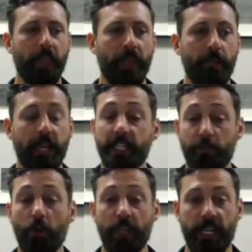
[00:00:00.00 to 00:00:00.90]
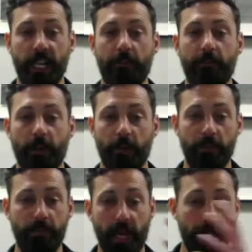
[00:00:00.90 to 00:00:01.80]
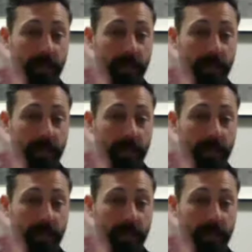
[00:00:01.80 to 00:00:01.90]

it gets broken down from that